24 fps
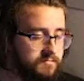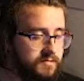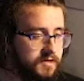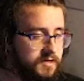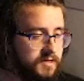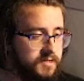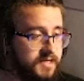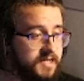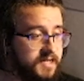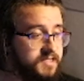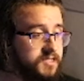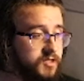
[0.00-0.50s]

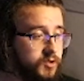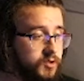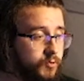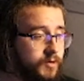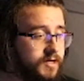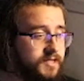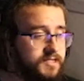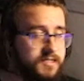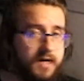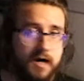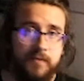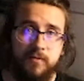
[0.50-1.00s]
That's a
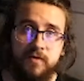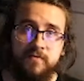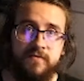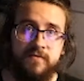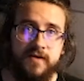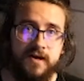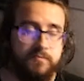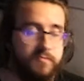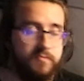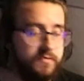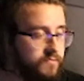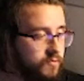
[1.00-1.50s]
quick time
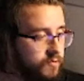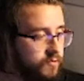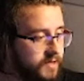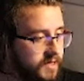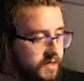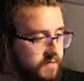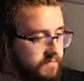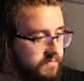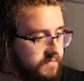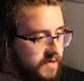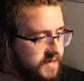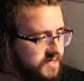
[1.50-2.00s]
event before they
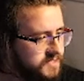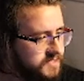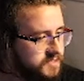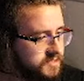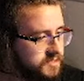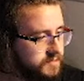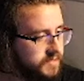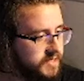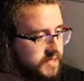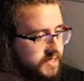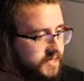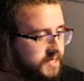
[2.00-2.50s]
invented
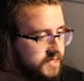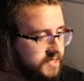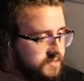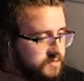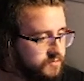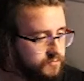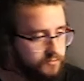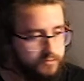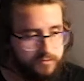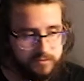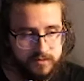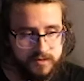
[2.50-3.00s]
them, I guess.
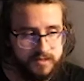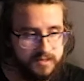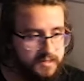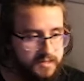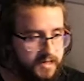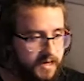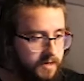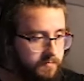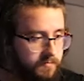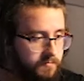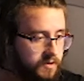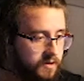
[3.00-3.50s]
Or this
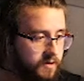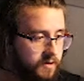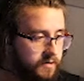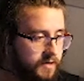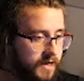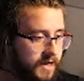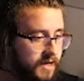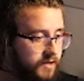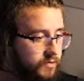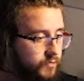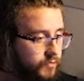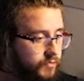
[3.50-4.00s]
game can't
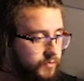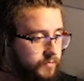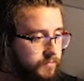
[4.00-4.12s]
handle them.